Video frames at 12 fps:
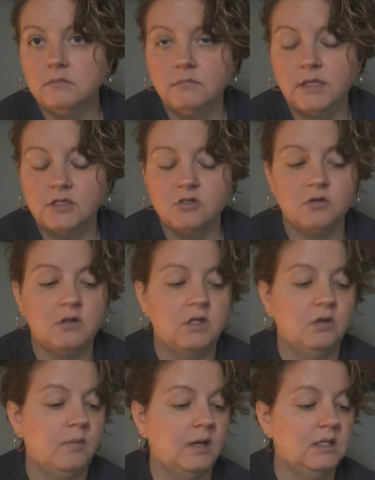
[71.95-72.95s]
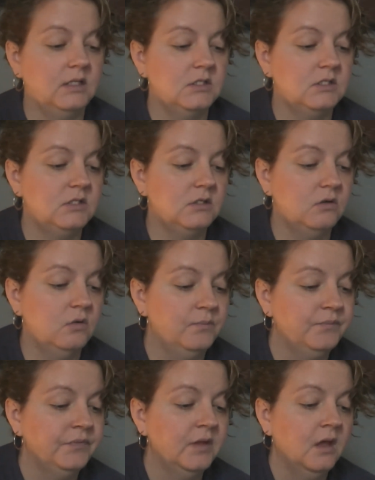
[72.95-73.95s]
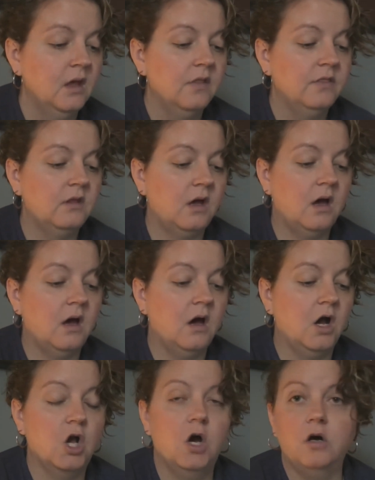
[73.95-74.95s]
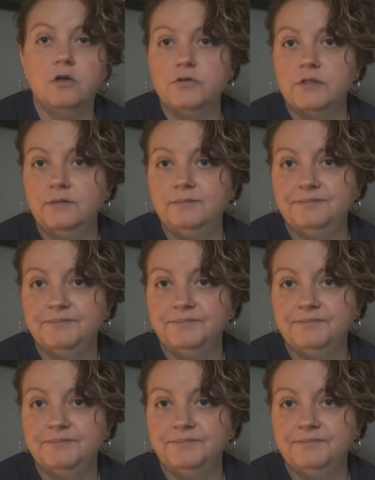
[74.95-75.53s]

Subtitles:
nature that you might need to do. A cauldron,